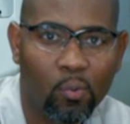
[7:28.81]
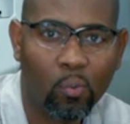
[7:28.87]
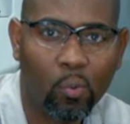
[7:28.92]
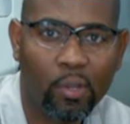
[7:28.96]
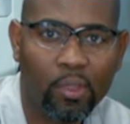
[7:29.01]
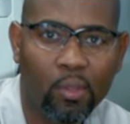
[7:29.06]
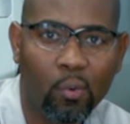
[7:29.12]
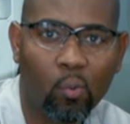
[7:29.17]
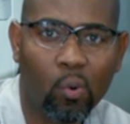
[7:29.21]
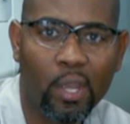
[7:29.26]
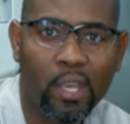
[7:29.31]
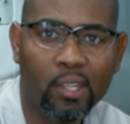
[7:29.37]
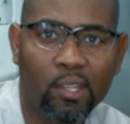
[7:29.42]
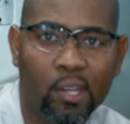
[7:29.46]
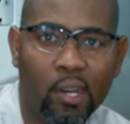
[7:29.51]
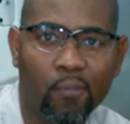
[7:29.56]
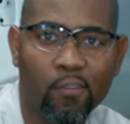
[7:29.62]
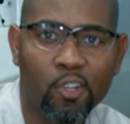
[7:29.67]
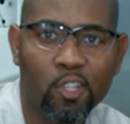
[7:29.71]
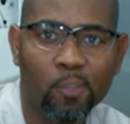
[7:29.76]
With the way
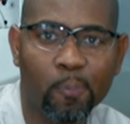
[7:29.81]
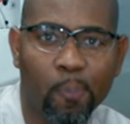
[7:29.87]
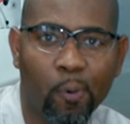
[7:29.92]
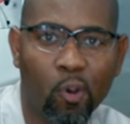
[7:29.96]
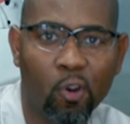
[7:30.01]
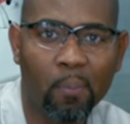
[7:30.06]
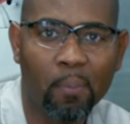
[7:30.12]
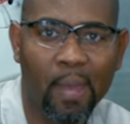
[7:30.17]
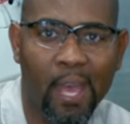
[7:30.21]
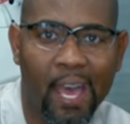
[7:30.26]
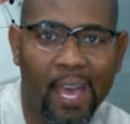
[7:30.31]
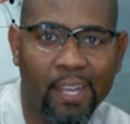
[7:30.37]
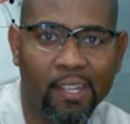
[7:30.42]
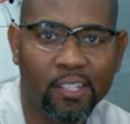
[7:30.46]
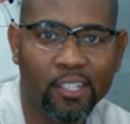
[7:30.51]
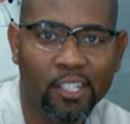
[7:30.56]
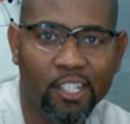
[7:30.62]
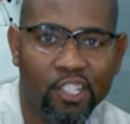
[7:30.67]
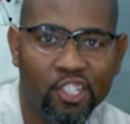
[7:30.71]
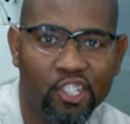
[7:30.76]
covers pulled back,
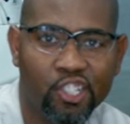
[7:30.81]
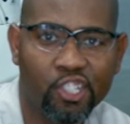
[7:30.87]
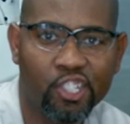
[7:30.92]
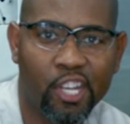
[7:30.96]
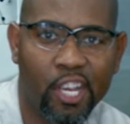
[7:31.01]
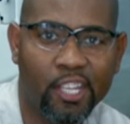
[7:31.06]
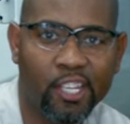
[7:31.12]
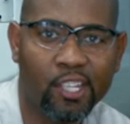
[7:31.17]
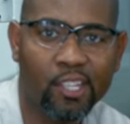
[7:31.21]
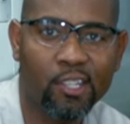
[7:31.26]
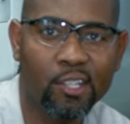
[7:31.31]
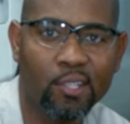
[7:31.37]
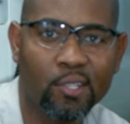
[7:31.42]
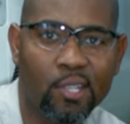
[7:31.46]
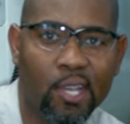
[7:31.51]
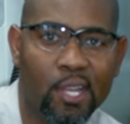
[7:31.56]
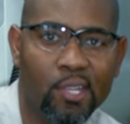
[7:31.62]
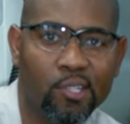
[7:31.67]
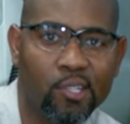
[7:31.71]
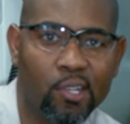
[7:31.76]
checking the
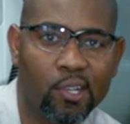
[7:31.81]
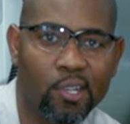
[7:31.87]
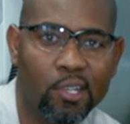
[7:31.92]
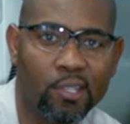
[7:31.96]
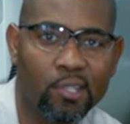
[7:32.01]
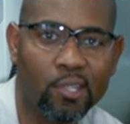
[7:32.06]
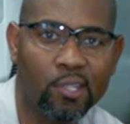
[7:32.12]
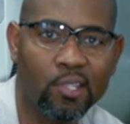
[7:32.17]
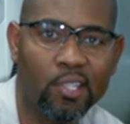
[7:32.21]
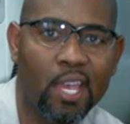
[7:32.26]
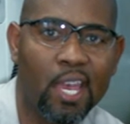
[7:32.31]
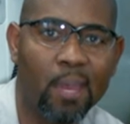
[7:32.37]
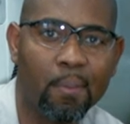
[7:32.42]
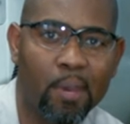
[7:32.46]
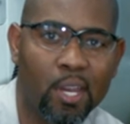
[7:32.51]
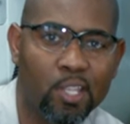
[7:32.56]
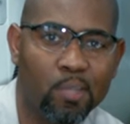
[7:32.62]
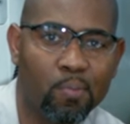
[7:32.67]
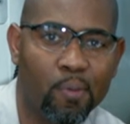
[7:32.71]
sensor is the same as